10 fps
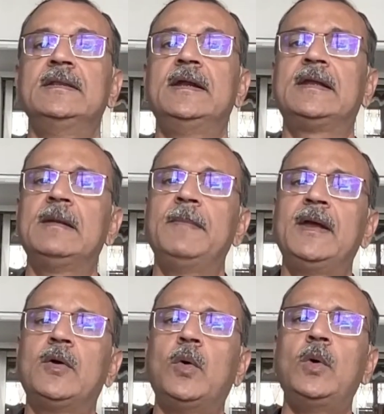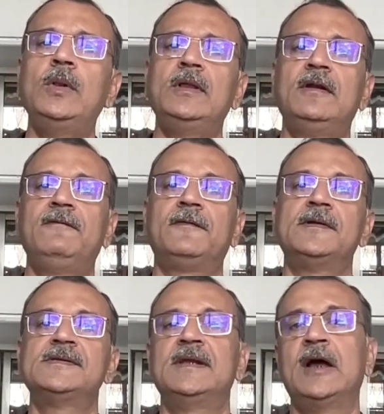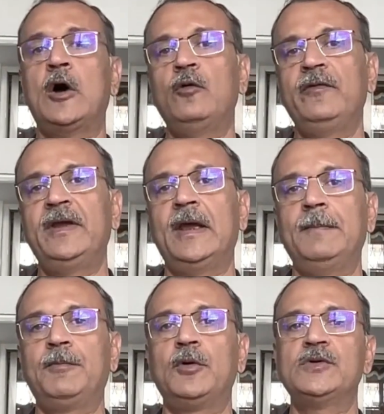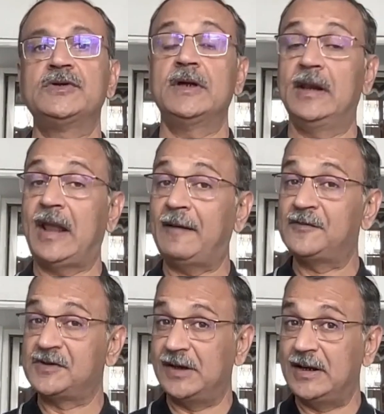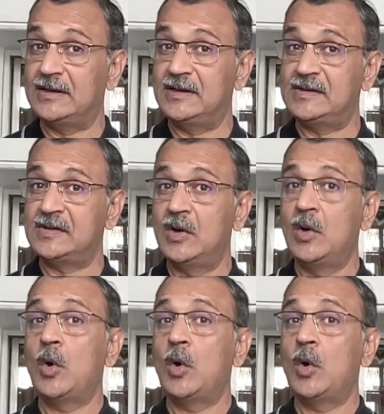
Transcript: that can make all the difference in how we approach life's challenges,